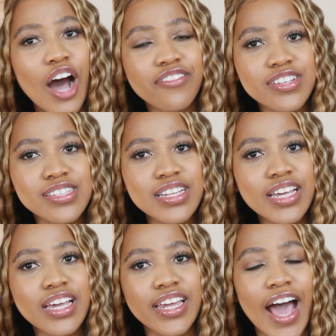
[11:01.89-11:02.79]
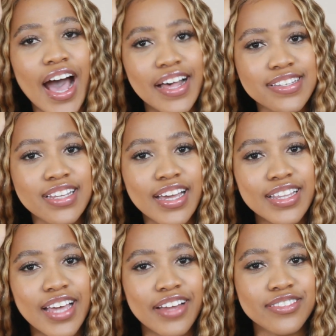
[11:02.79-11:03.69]
obviously it has
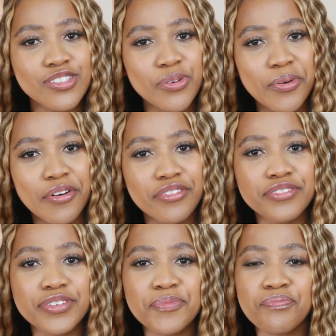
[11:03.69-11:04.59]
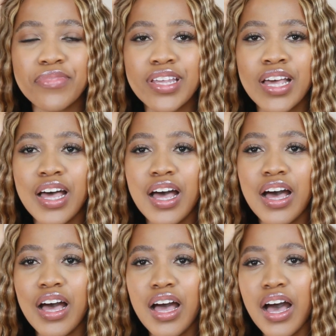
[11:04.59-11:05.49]
like that sort of
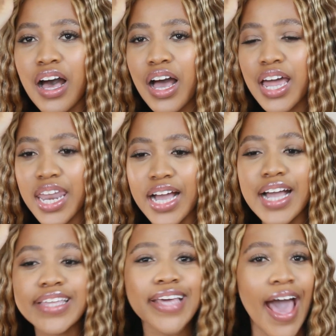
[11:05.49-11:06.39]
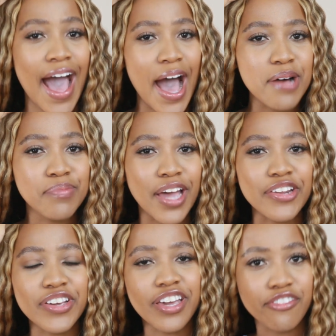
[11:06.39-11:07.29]
like a cap,
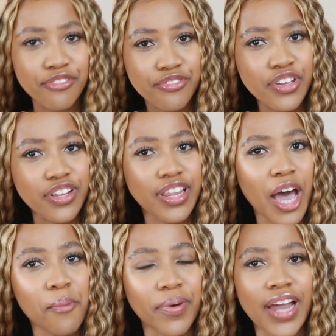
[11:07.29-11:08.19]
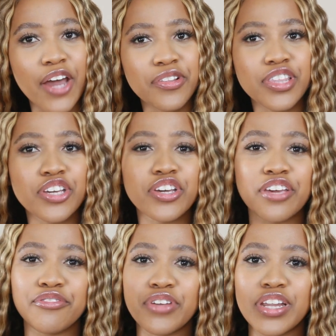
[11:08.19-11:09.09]
and you can feel that, but I don't think you
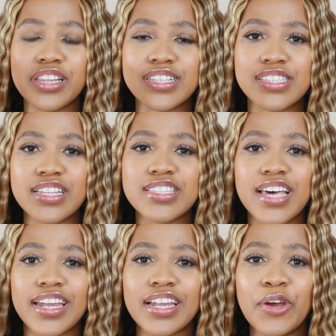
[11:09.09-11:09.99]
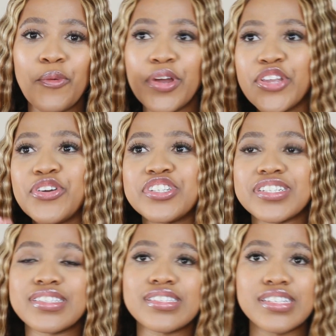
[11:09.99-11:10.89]
can feel it in the sense that when you're
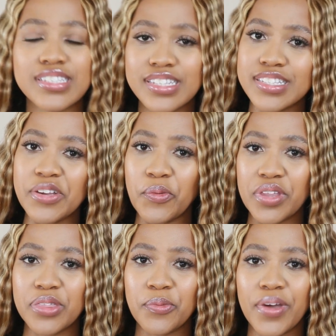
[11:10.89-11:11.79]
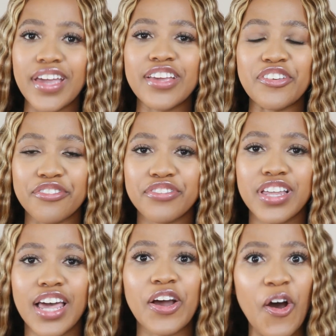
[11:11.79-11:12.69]
just sitting with the wig you feel
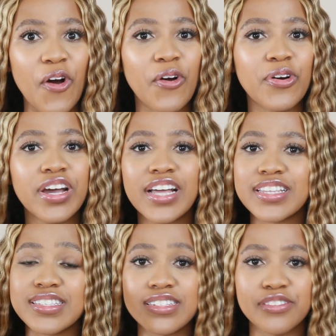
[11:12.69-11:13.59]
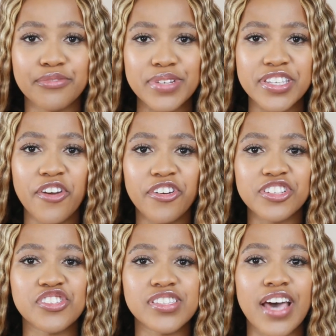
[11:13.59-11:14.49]
like, oh, this is a different material.
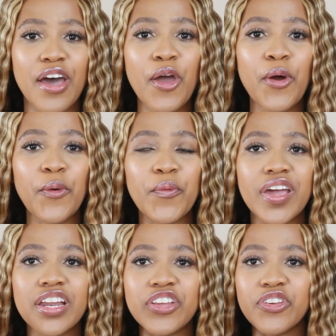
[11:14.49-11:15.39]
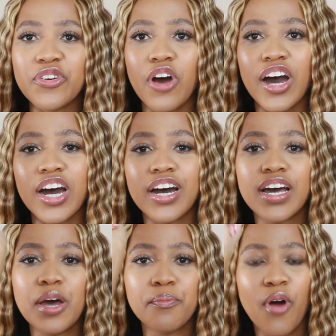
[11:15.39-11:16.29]
It's just that when you
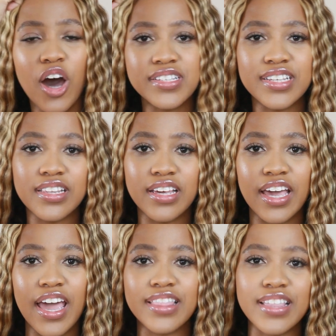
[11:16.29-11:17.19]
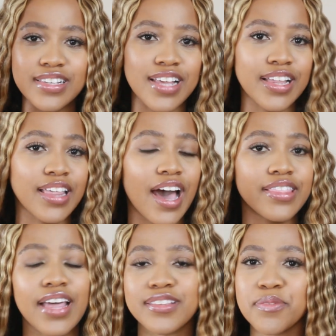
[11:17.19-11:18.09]
are parting the hair and things like
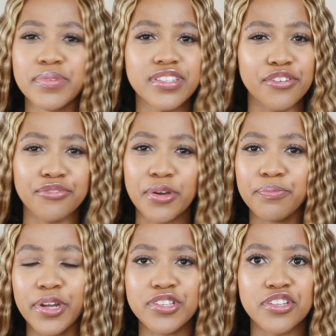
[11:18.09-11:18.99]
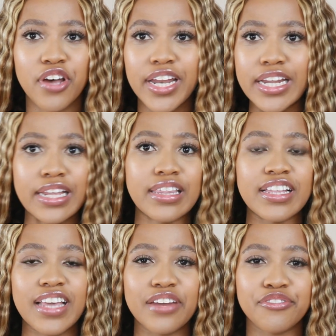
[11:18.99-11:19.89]
that, that's a bit different, but it's not
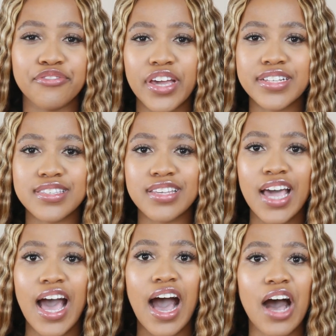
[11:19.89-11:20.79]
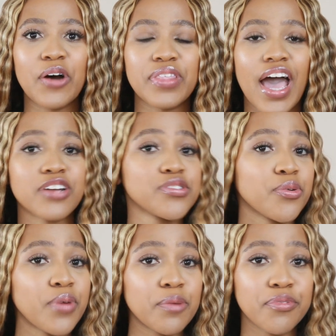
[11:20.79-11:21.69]
anything that affects how the actual
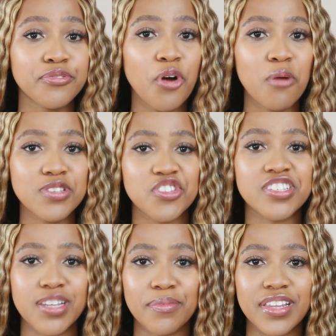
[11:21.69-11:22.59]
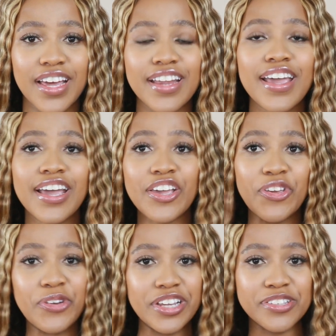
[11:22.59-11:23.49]
wig performs. It's just something that
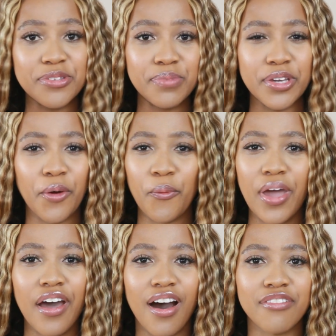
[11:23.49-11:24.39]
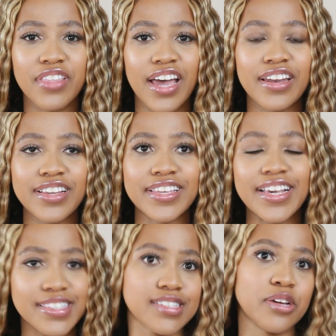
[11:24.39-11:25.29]
you need to be aware of, that
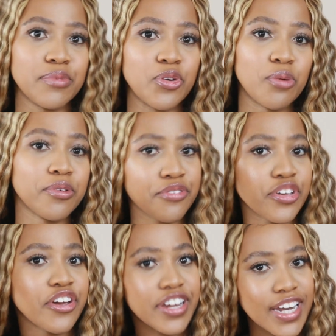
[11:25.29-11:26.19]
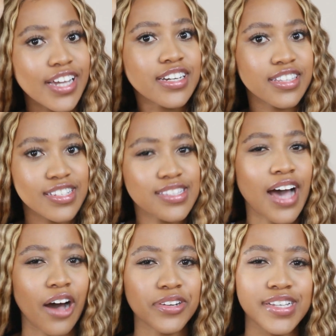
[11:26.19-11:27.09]
yes, it's gonna be normal if you're hearing like the
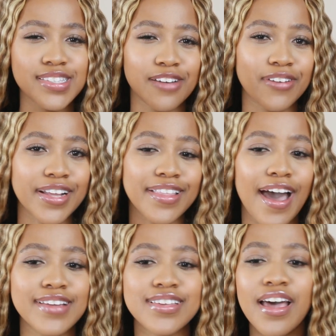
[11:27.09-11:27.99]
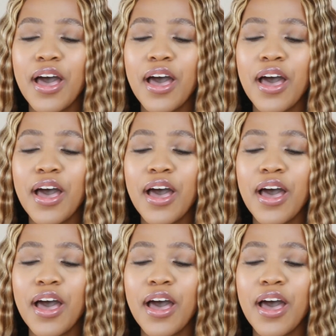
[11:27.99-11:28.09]
sound and stuff like that.